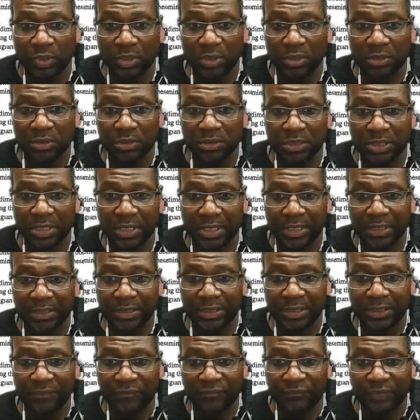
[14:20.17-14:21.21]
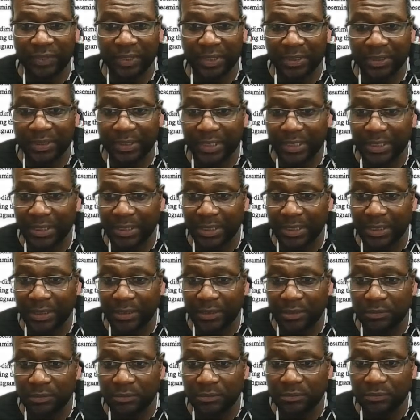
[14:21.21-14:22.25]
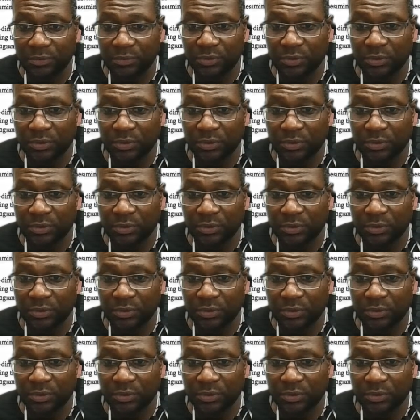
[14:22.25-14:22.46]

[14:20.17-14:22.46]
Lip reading: It looks like I did find that line.